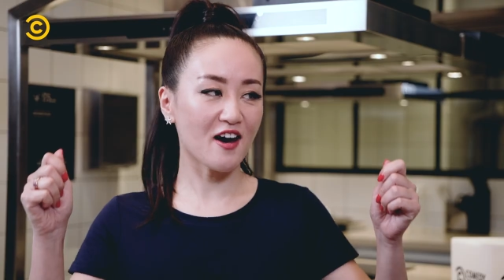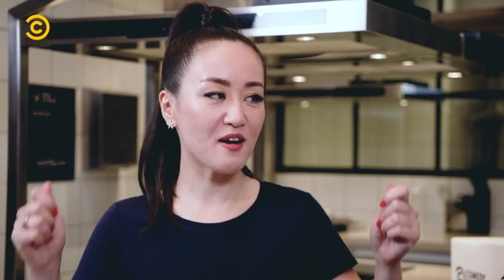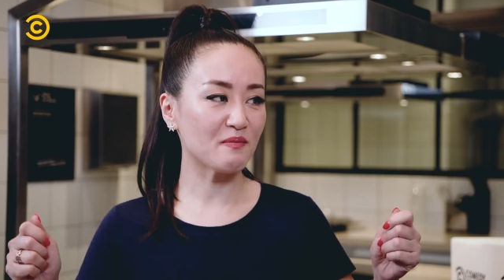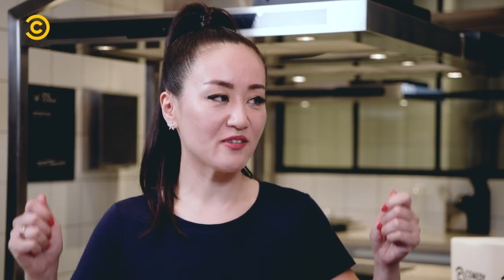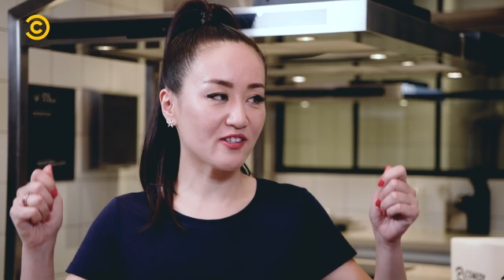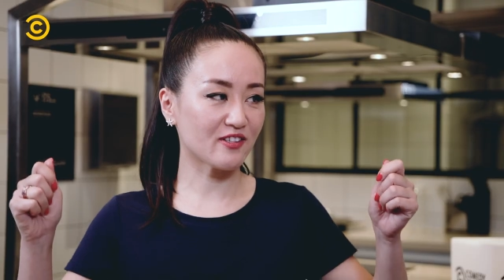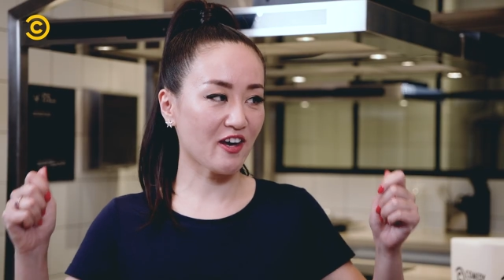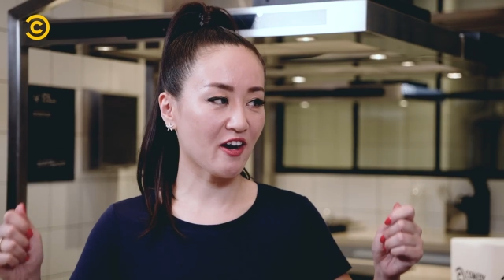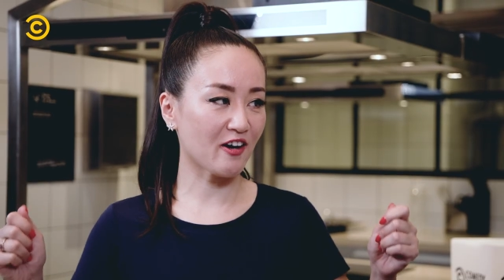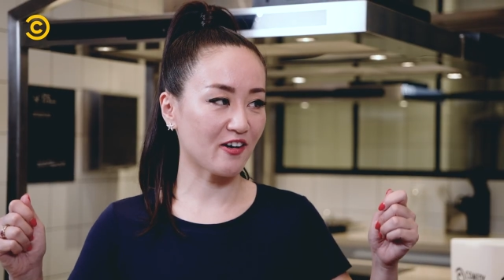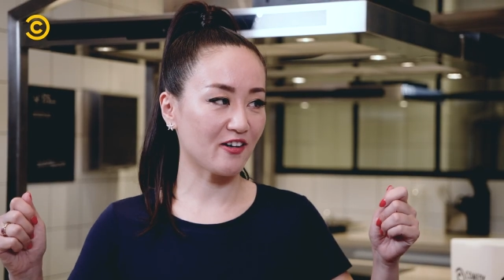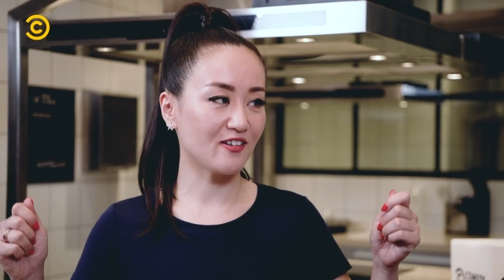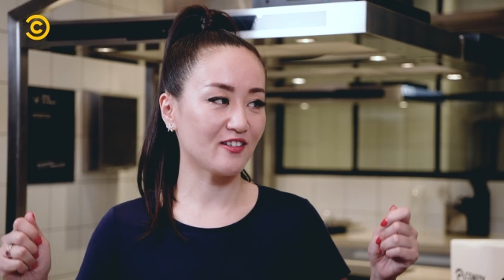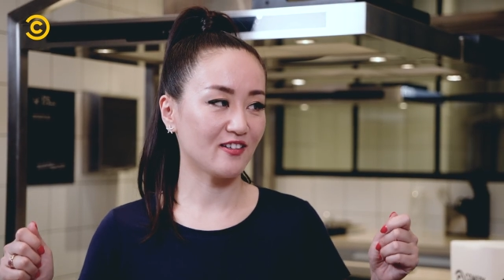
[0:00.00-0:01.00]
am
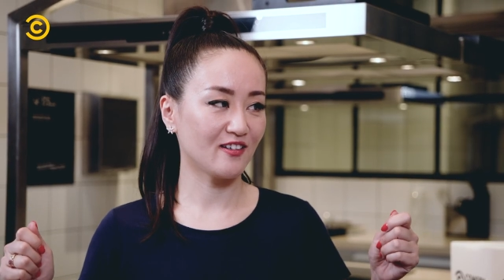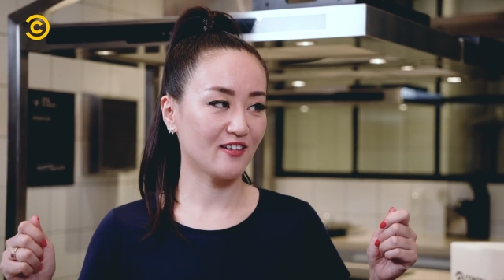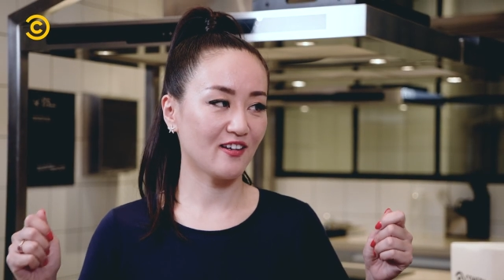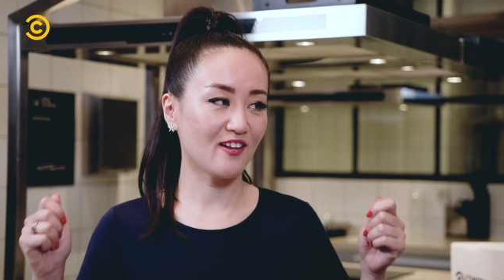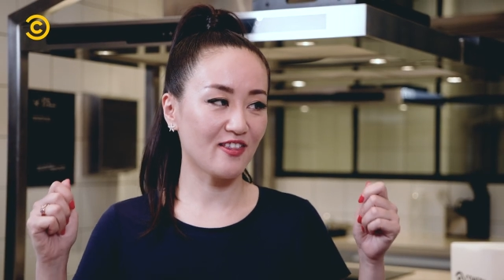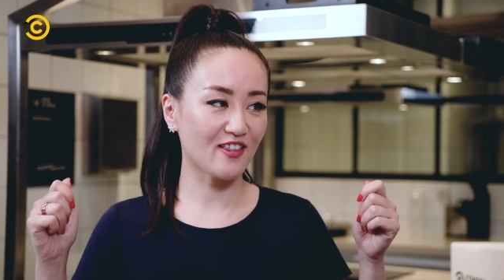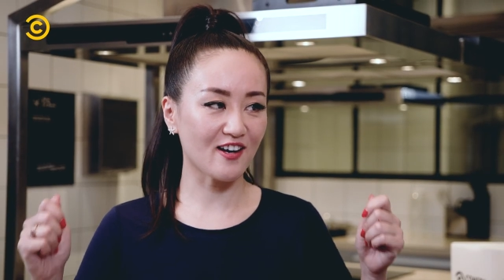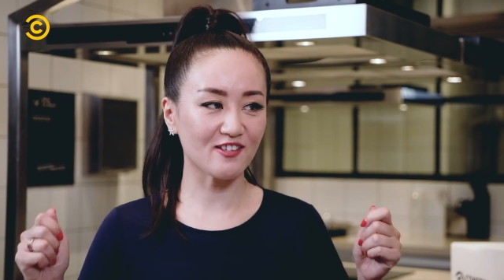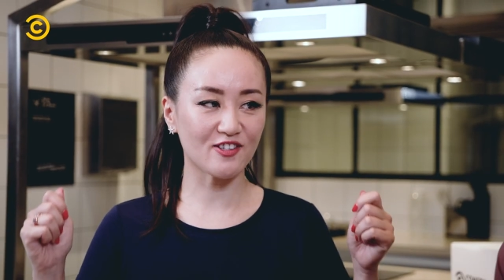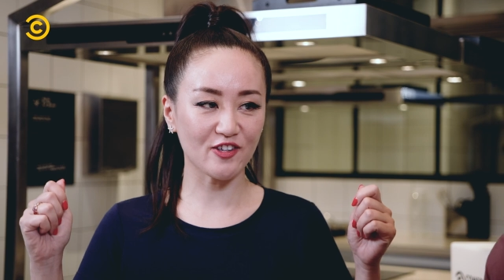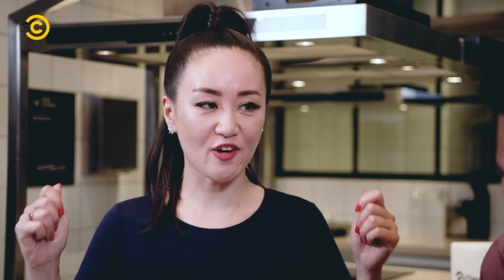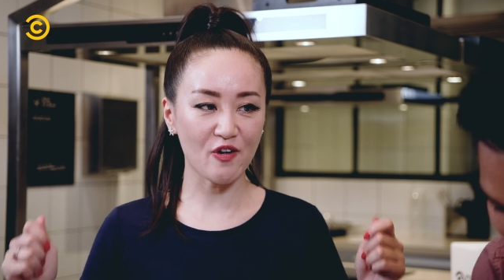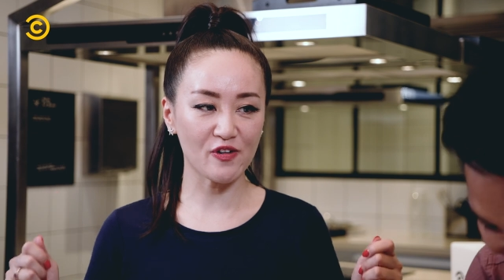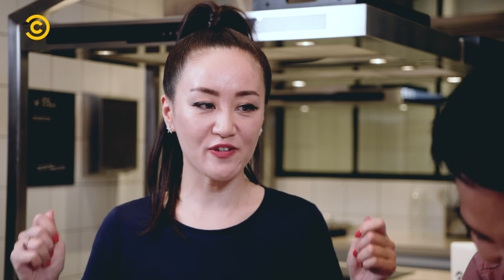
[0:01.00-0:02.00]
scared, yeah, and
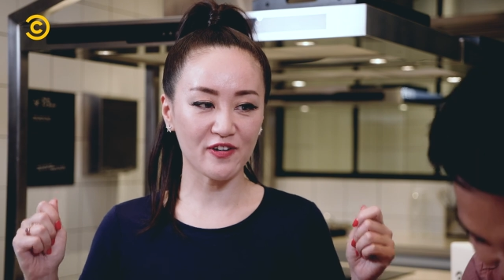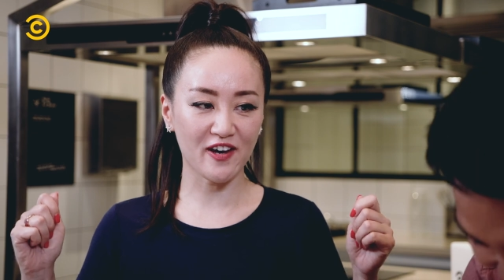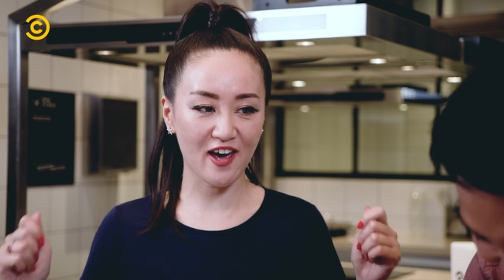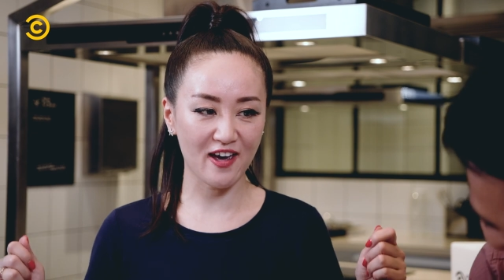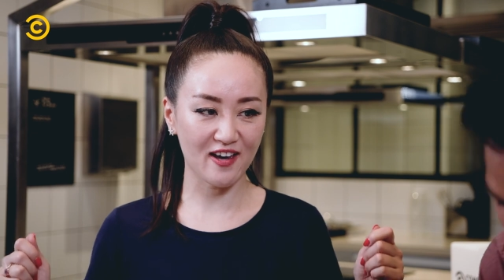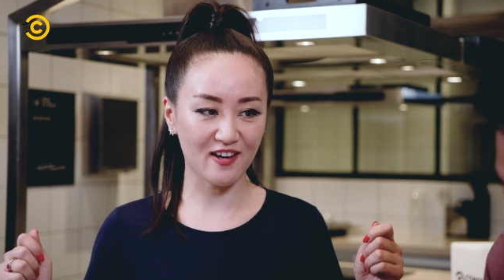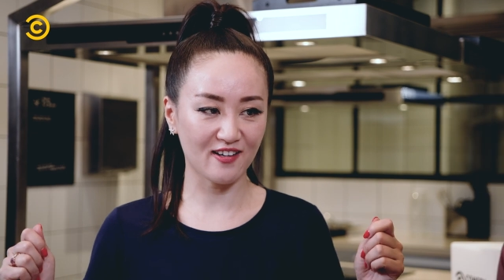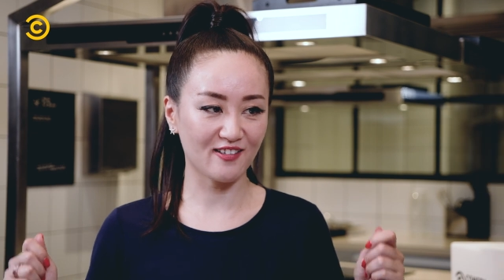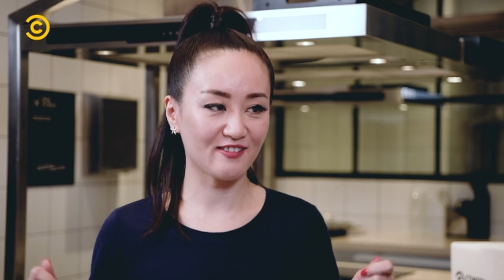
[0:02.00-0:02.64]
that's okay.